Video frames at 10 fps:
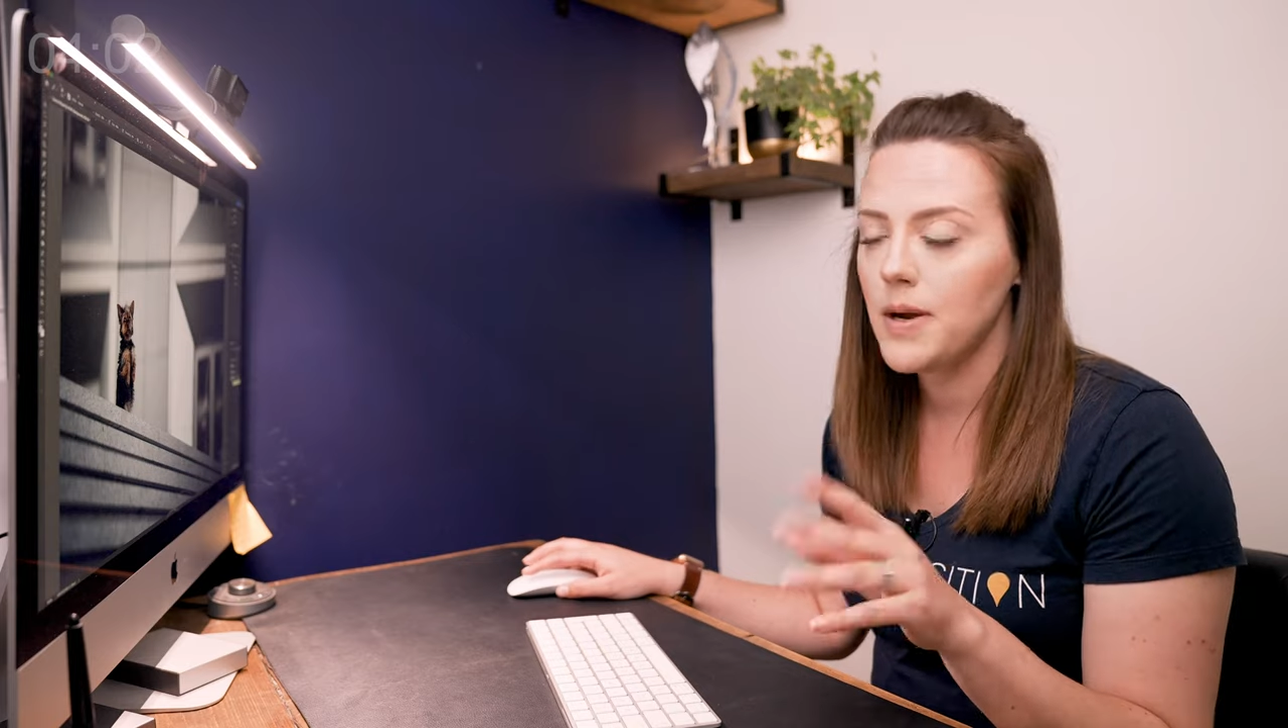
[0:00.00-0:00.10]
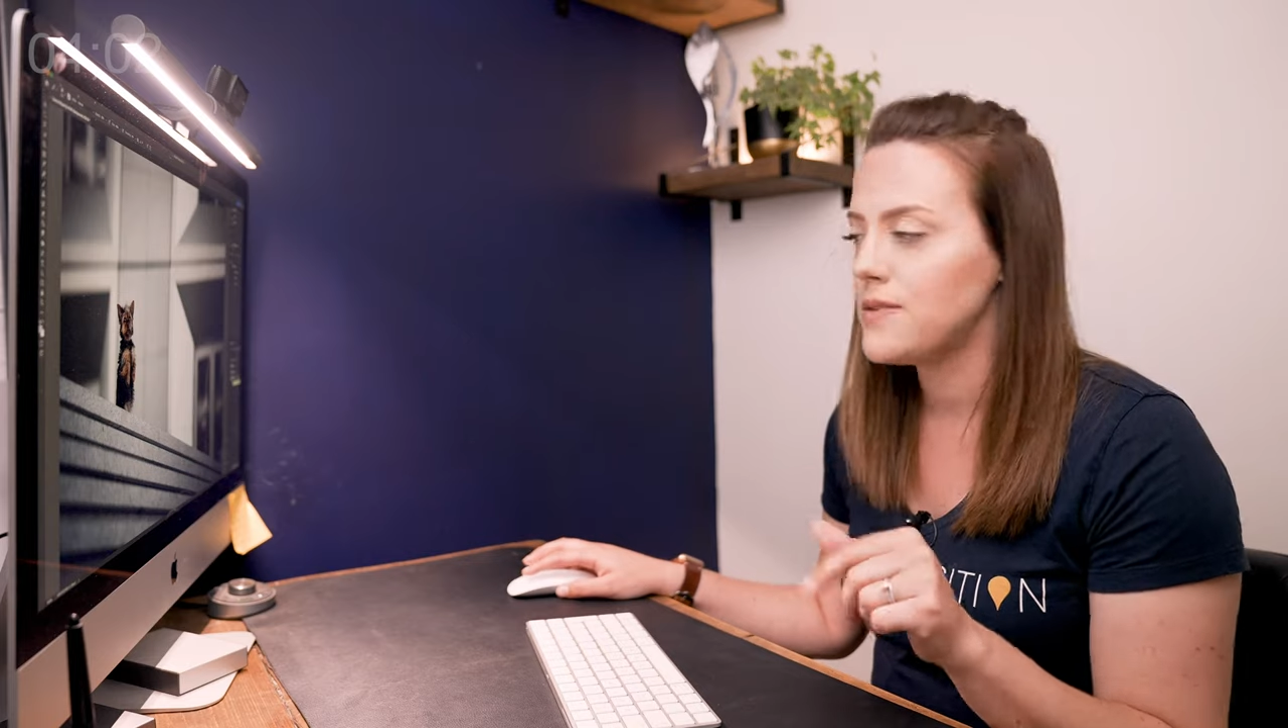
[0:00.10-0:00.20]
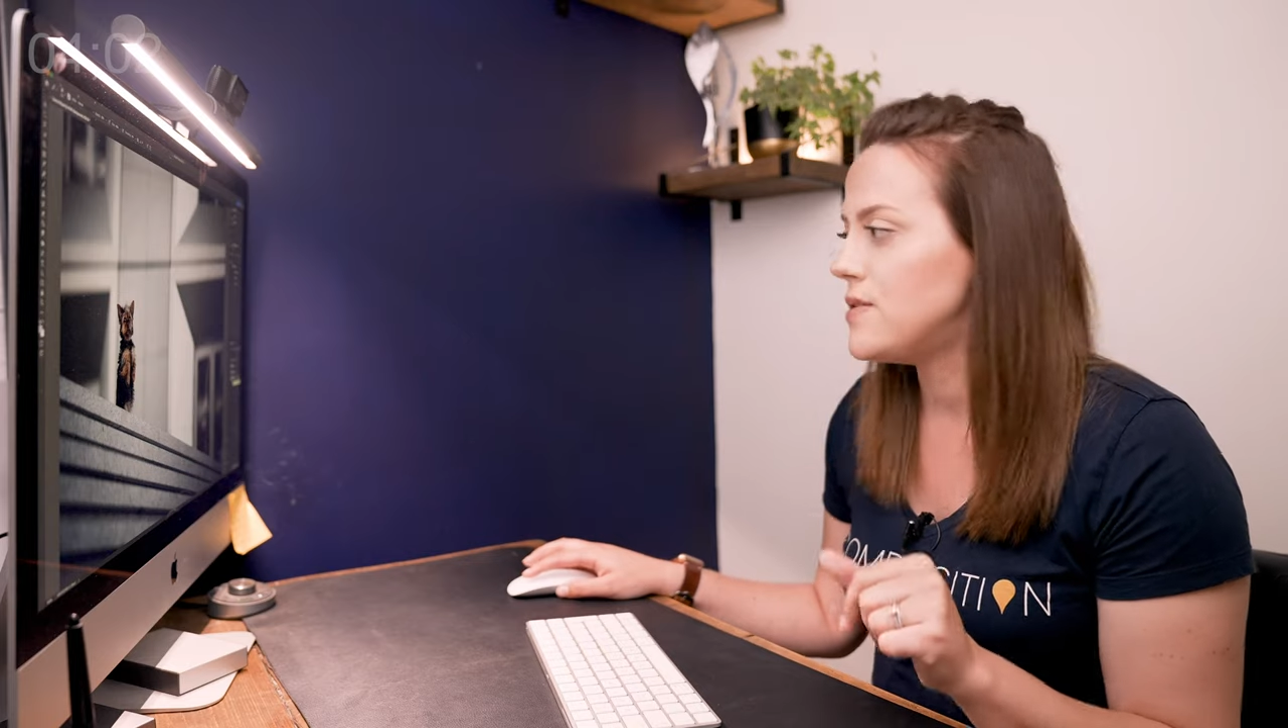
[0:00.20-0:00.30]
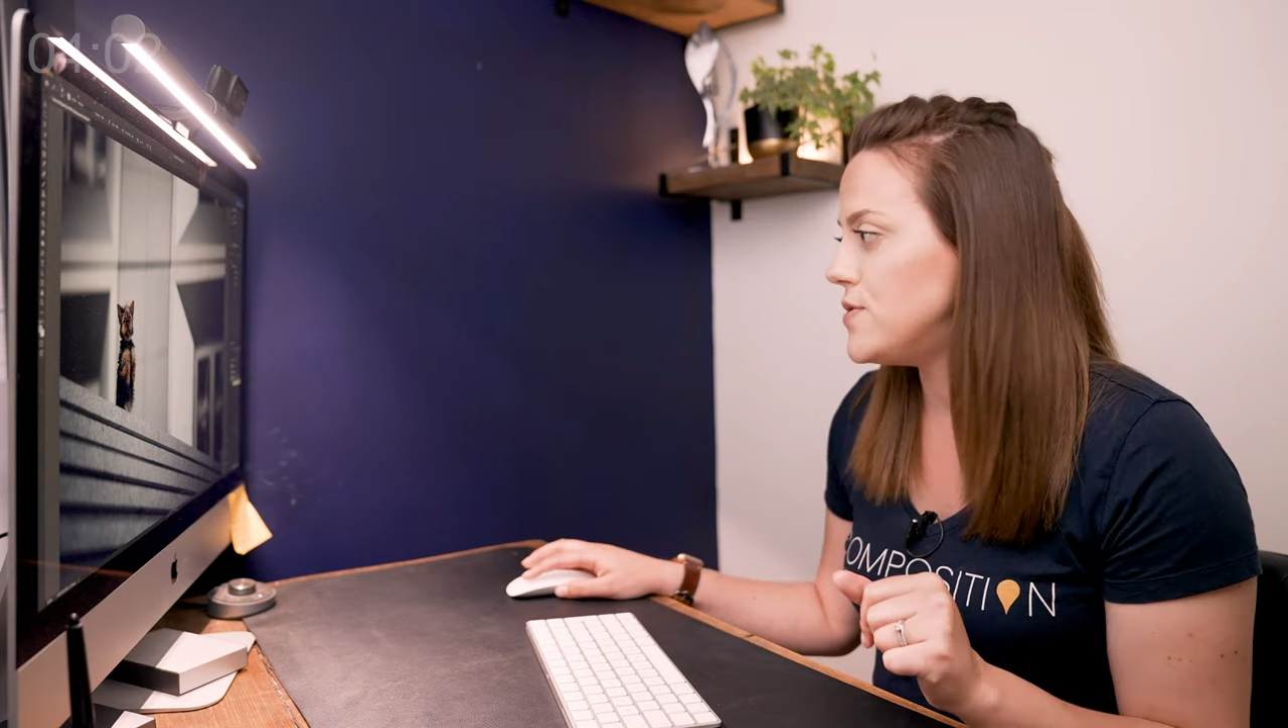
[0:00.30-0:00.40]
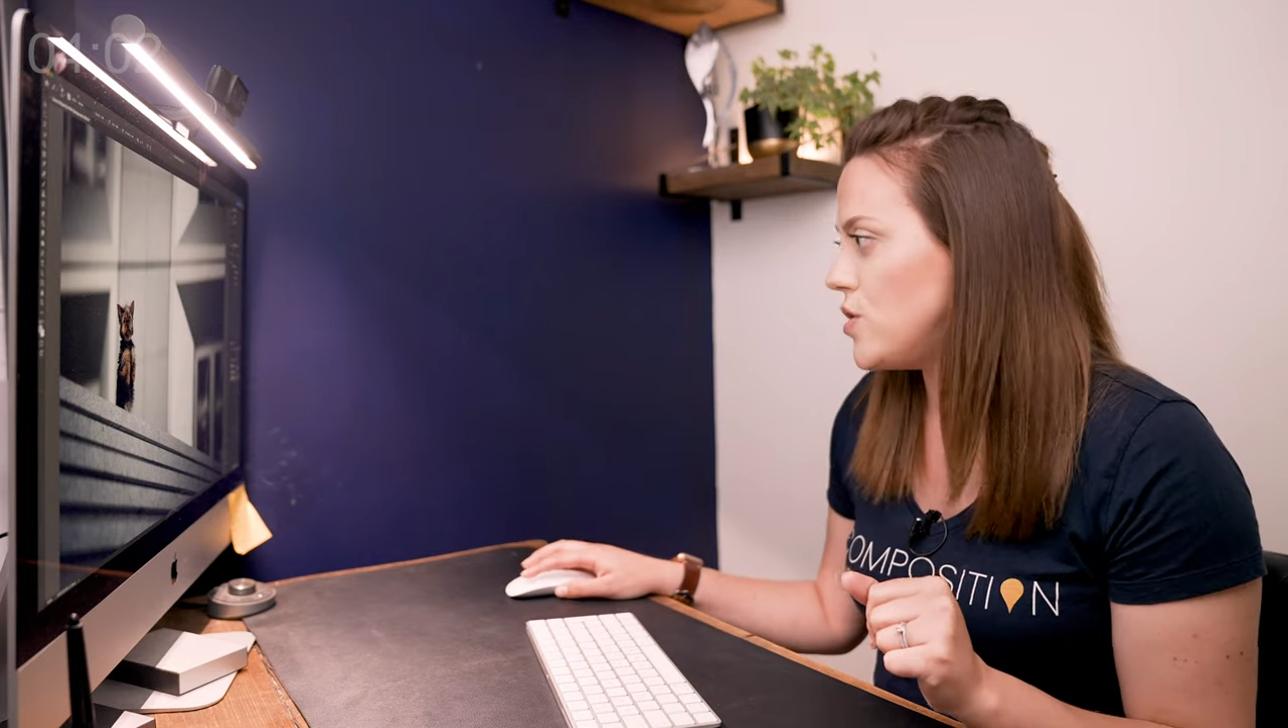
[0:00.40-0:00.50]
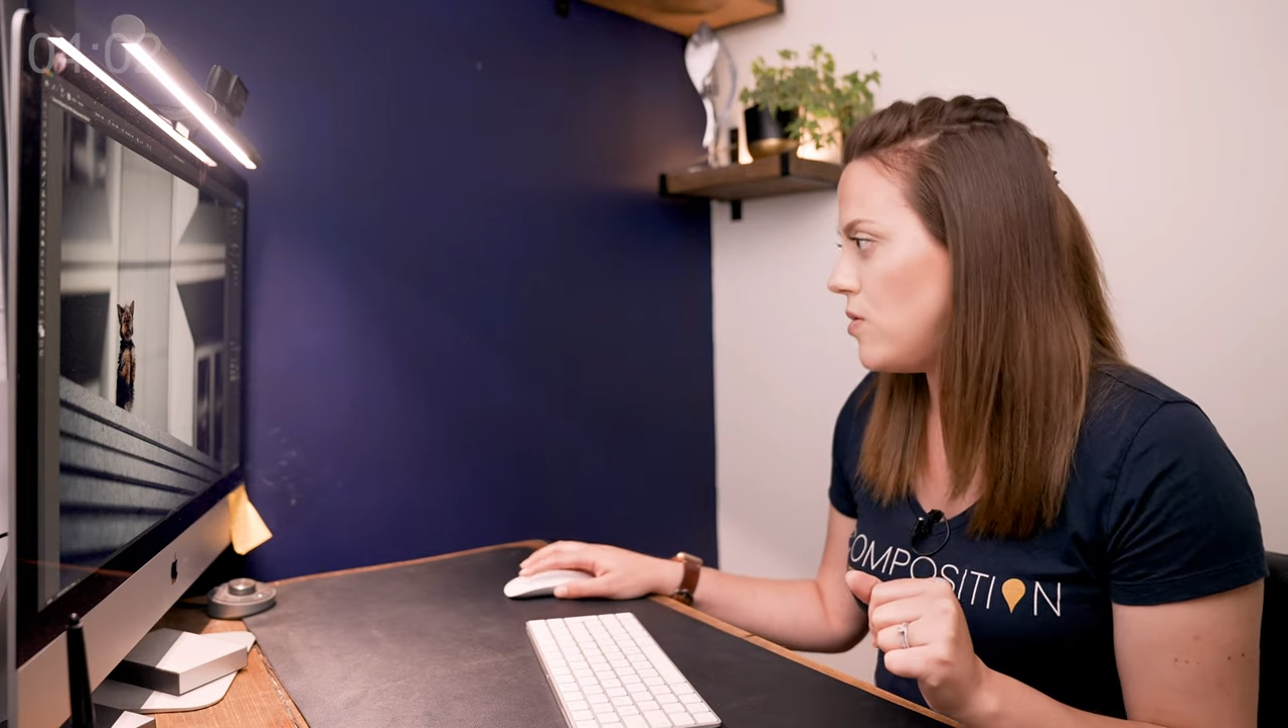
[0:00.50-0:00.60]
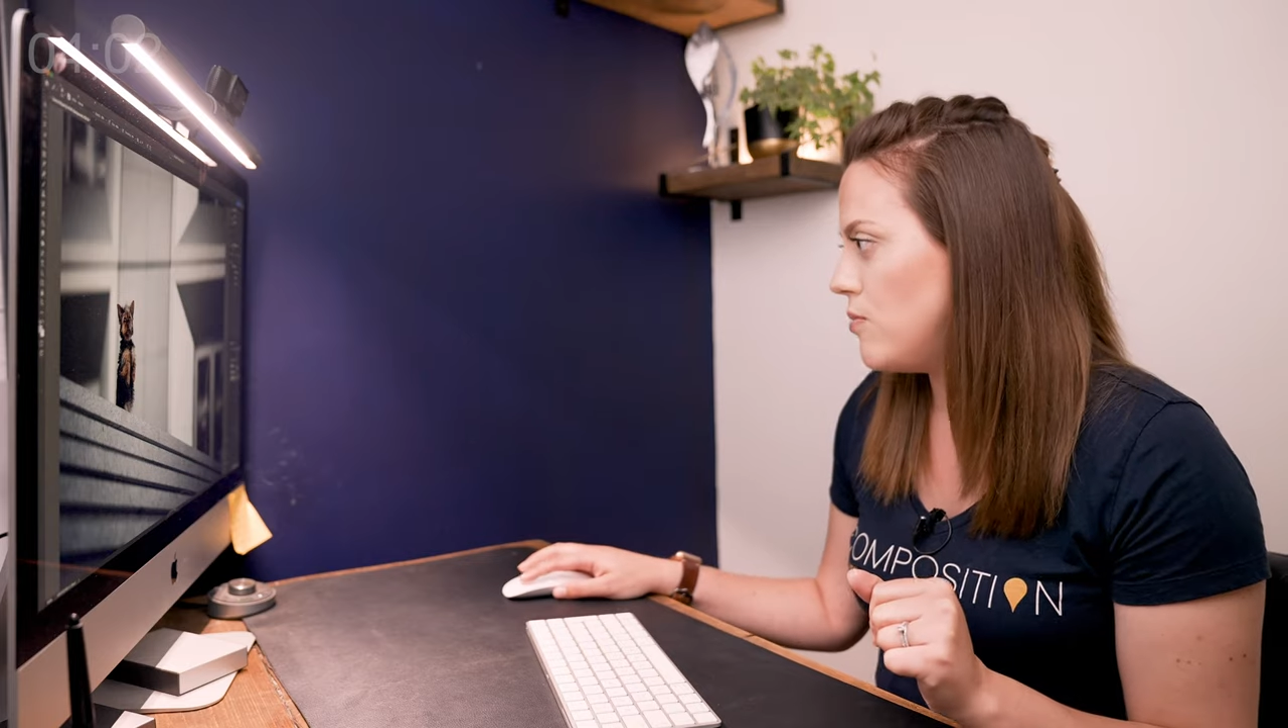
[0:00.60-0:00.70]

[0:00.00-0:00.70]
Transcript: about it too